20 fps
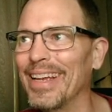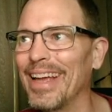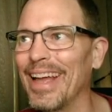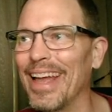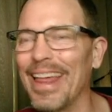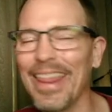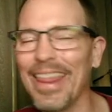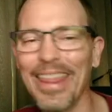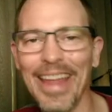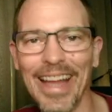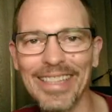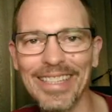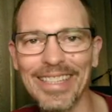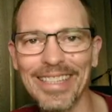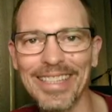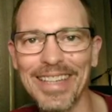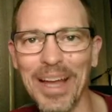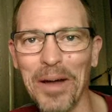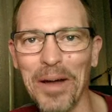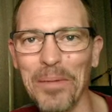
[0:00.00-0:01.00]
that's a
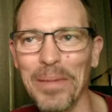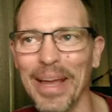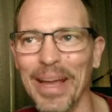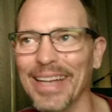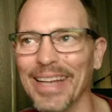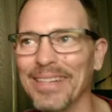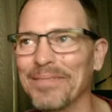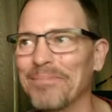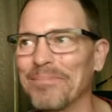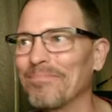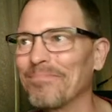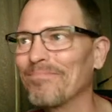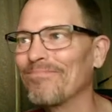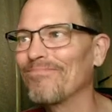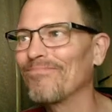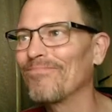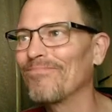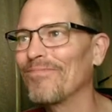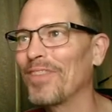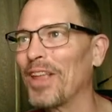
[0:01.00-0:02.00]
stalemate.
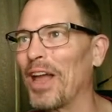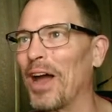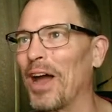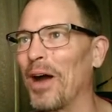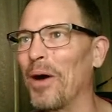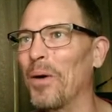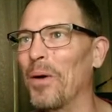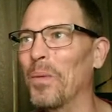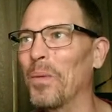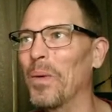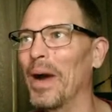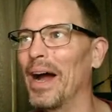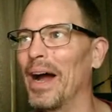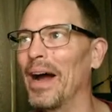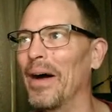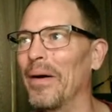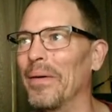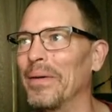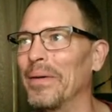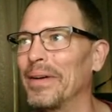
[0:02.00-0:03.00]
Oh,
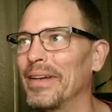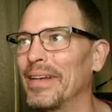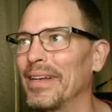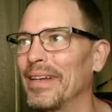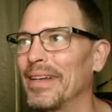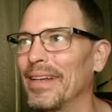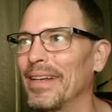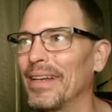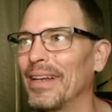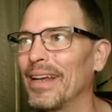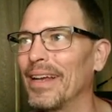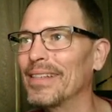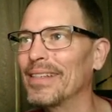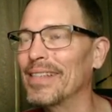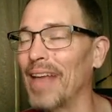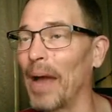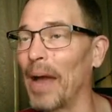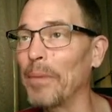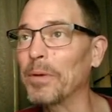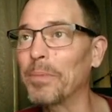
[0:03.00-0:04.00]
wow. See,
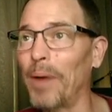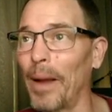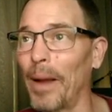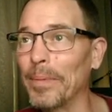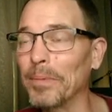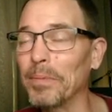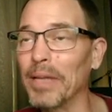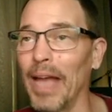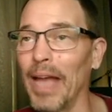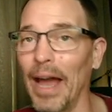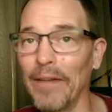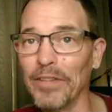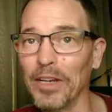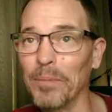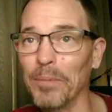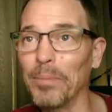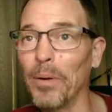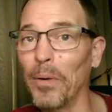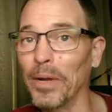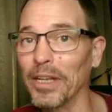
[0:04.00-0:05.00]
I would probably have an
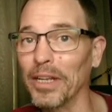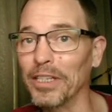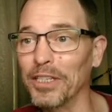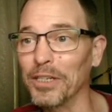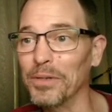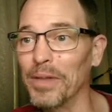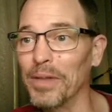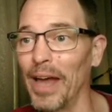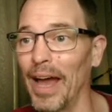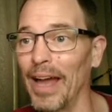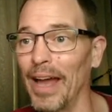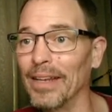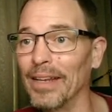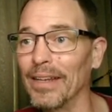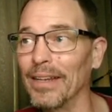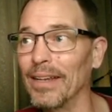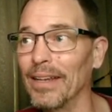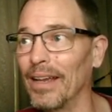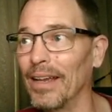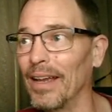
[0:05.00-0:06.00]
opponent do that
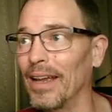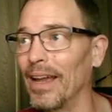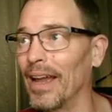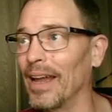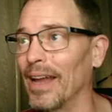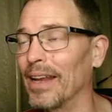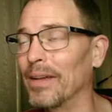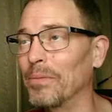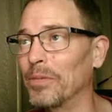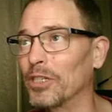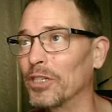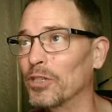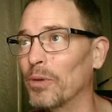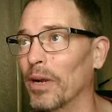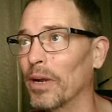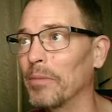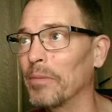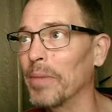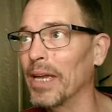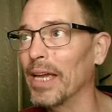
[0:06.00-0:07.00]
and it would
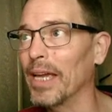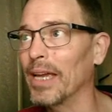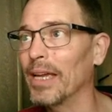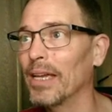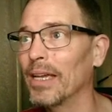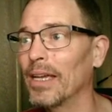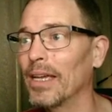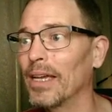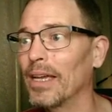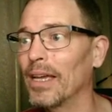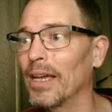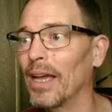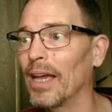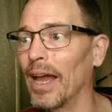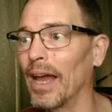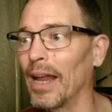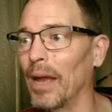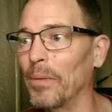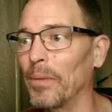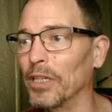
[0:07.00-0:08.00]
trick me
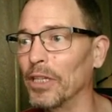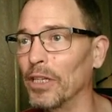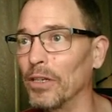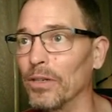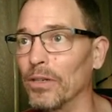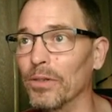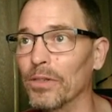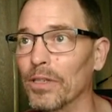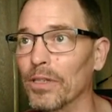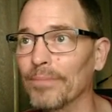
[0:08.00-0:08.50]
and I would lose.